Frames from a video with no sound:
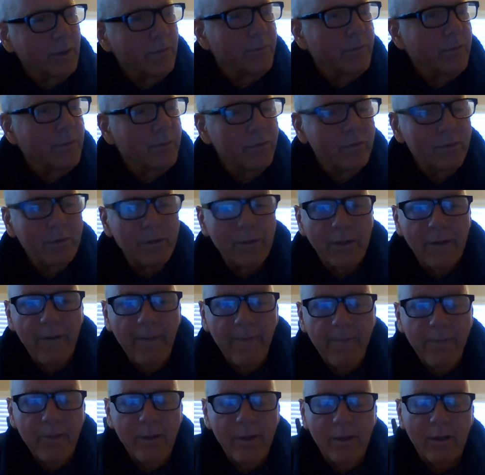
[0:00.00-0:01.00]
if you
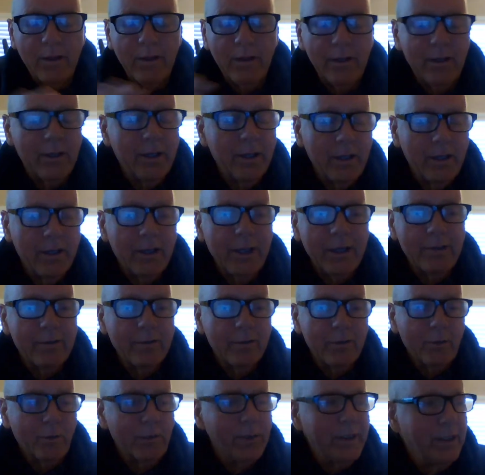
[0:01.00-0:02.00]
can kind of
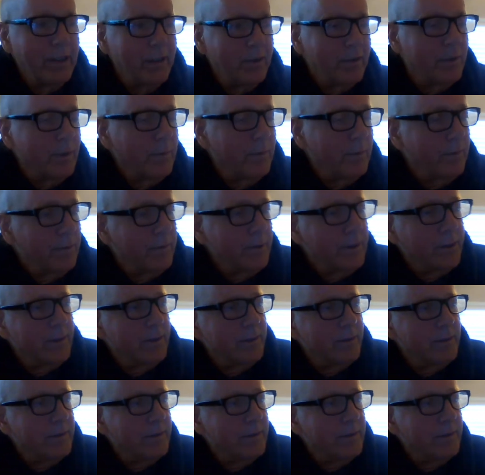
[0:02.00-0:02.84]
squeeze some of it.